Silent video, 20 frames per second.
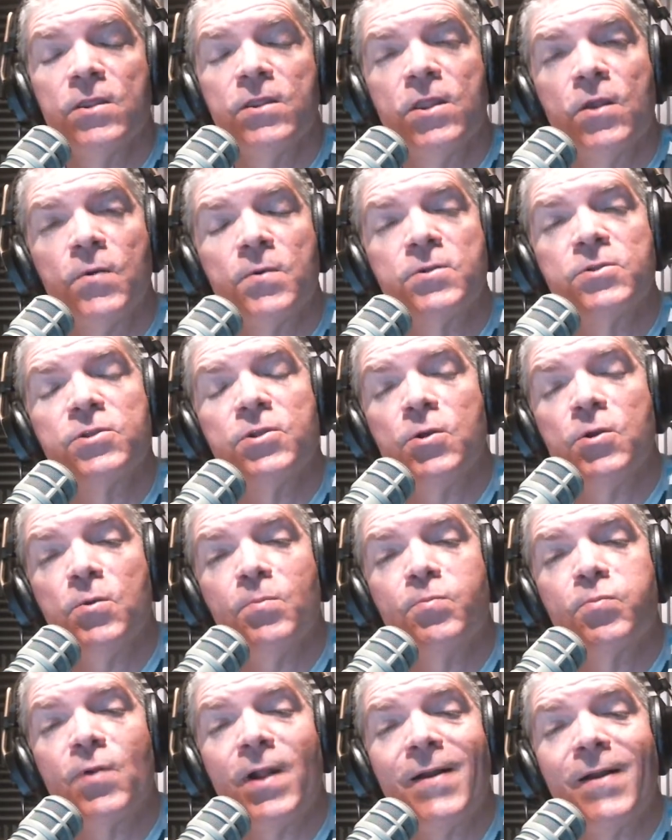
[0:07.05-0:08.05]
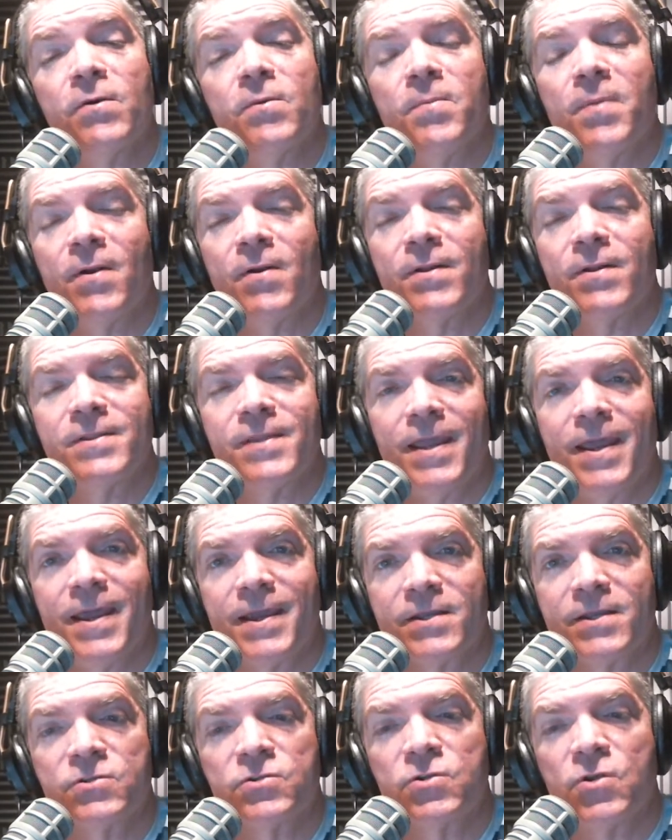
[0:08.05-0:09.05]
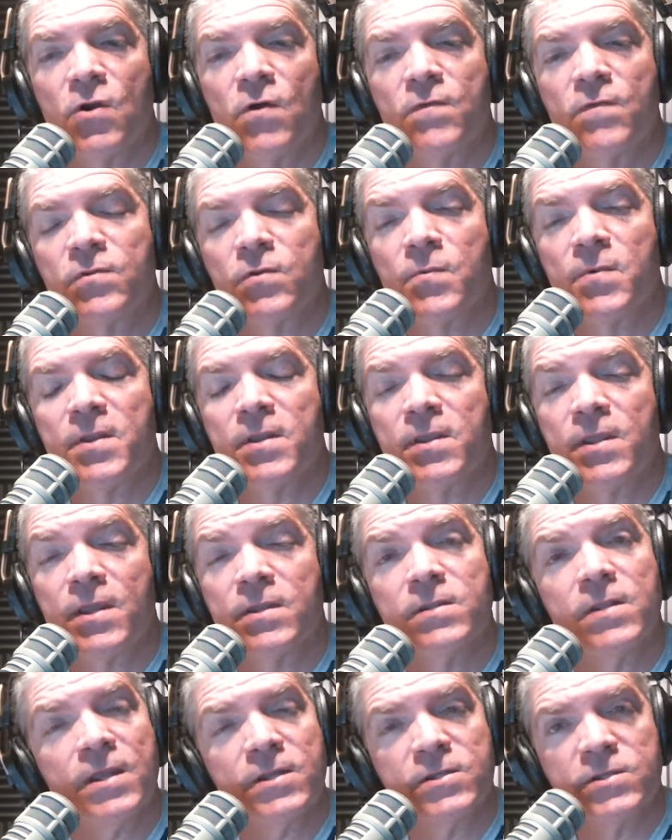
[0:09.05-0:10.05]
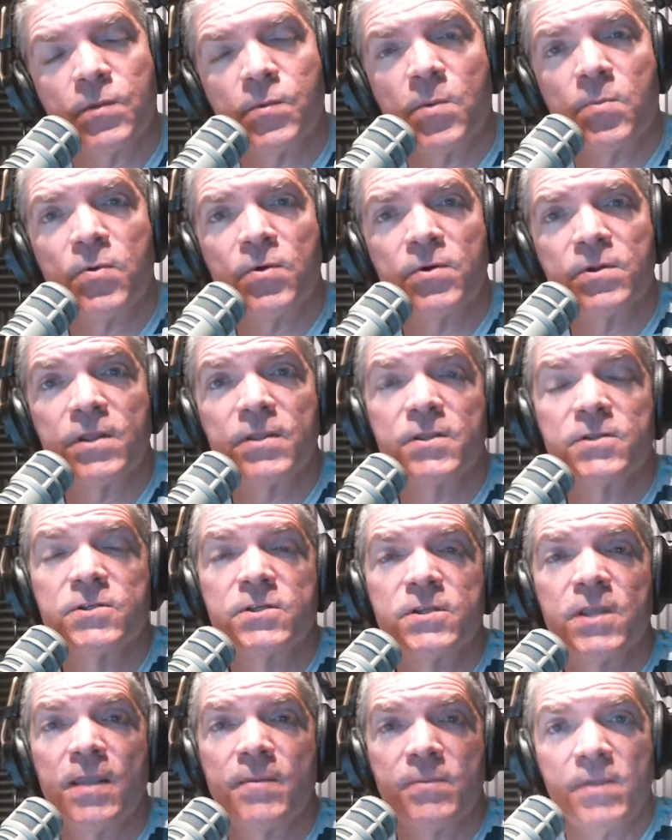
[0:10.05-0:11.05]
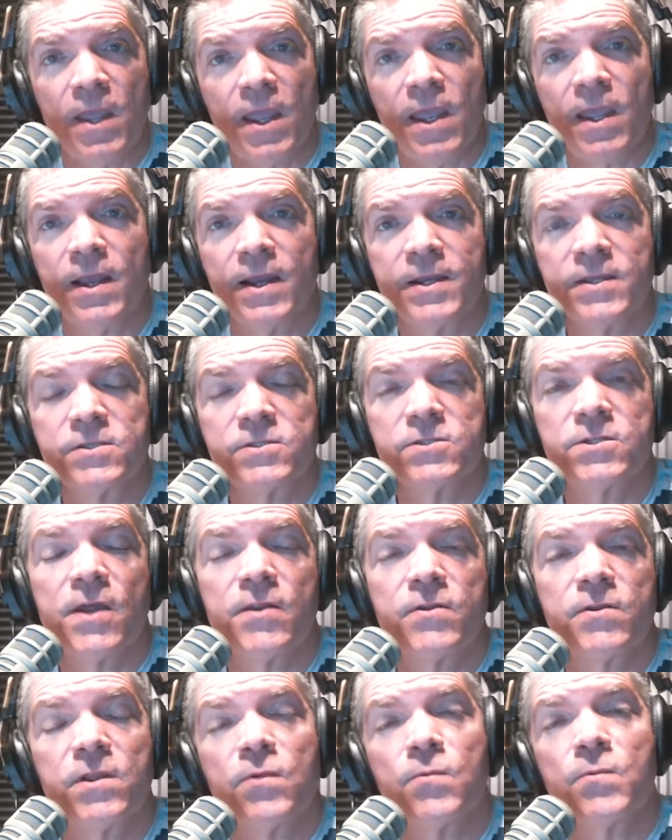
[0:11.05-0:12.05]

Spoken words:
There were two brown bear attacks over the weekend, actually reported on the same day on Saturday.